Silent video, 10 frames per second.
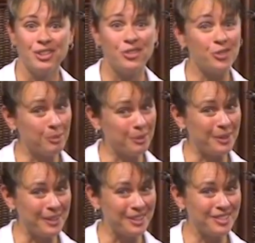is
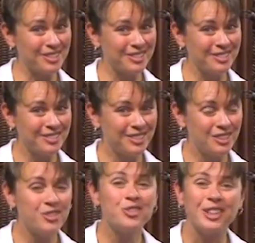simply this
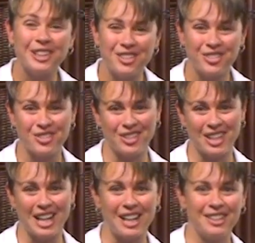to listen to
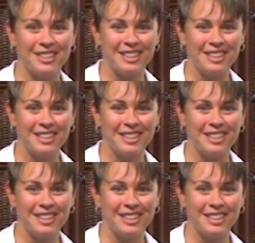God.